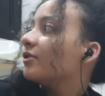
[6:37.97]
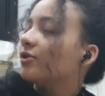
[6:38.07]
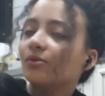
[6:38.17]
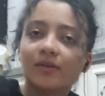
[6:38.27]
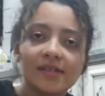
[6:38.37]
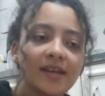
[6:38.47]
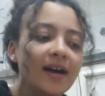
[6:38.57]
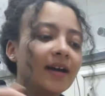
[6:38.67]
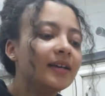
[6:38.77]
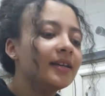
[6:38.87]
to
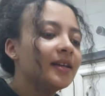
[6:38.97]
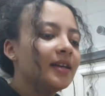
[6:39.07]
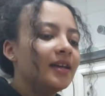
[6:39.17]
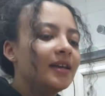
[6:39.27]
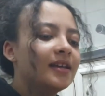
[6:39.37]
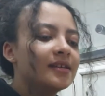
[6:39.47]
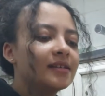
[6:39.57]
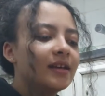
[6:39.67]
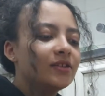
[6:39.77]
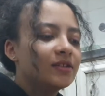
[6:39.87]
outside is
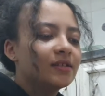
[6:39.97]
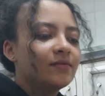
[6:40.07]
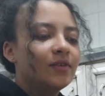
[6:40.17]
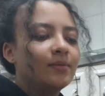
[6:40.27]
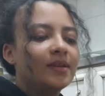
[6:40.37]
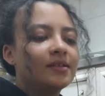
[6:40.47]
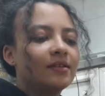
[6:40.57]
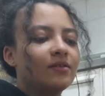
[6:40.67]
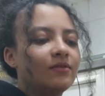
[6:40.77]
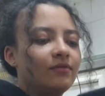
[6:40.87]
I just filmed
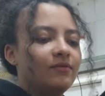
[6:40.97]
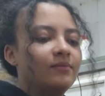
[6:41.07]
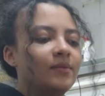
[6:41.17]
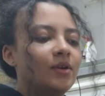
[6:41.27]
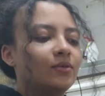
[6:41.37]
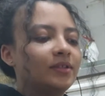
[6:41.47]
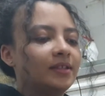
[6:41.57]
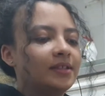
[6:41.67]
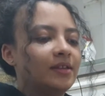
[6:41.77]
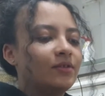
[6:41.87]
myself holding
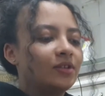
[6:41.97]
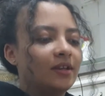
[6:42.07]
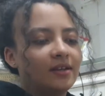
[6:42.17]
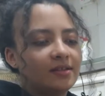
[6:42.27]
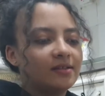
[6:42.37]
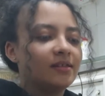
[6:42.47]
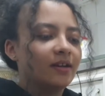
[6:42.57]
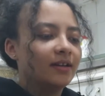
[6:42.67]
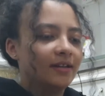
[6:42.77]
the sandwich like it's done,